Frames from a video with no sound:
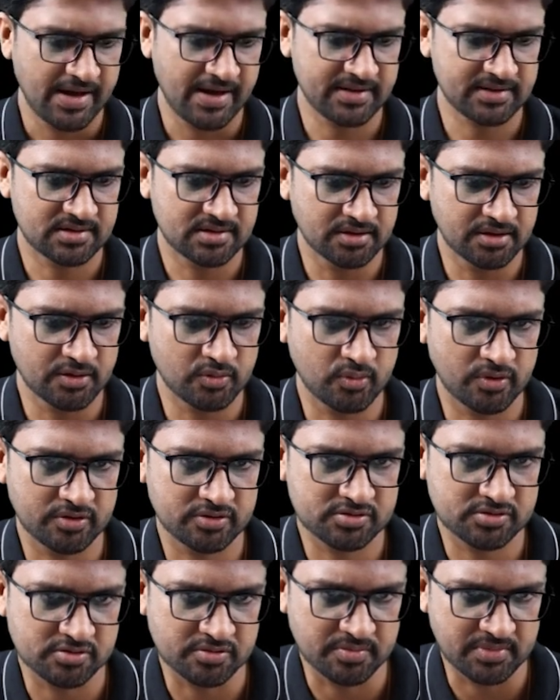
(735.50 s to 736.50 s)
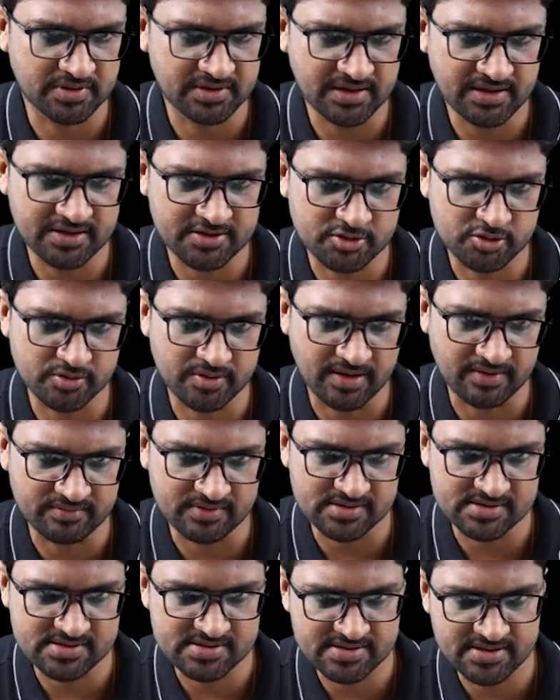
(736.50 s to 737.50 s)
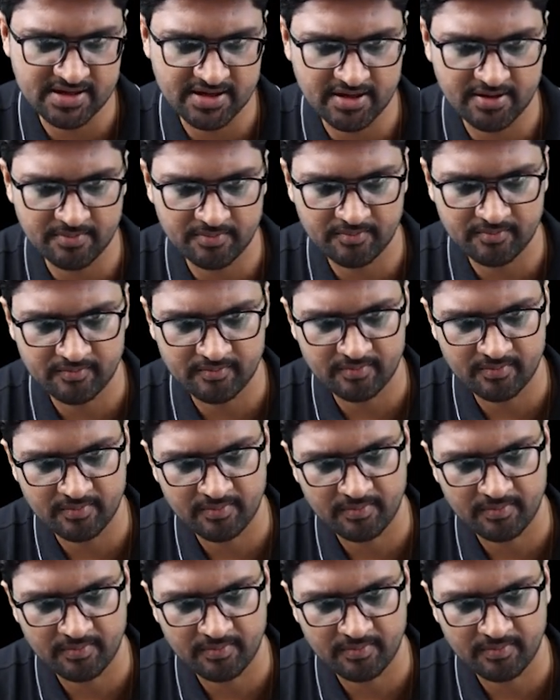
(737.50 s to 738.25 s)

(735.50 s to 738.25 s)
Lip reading: And third one should be that it should have the same